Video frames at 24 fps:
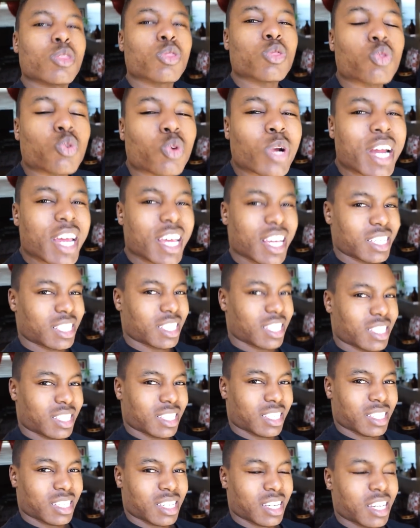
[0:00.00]

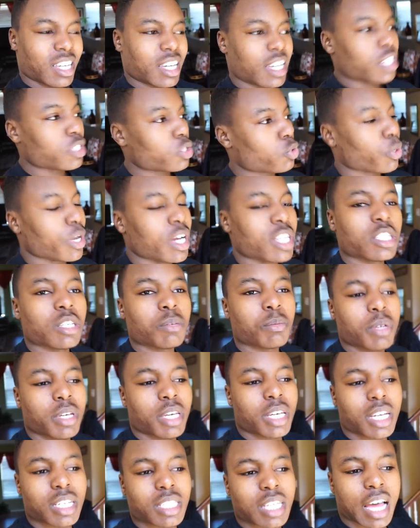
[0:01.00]
Thrace. It's crazy
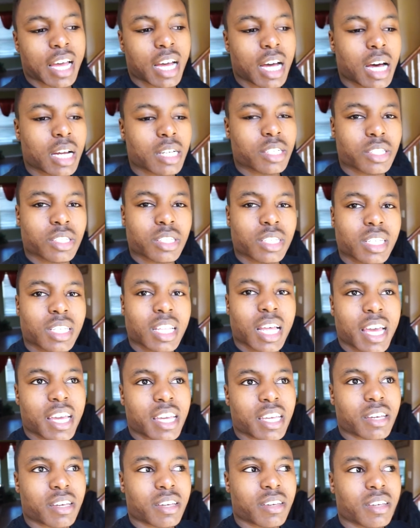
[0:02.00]
because I honestly
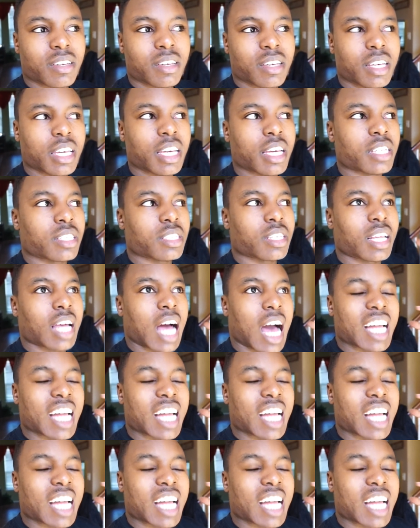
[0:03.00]
like it.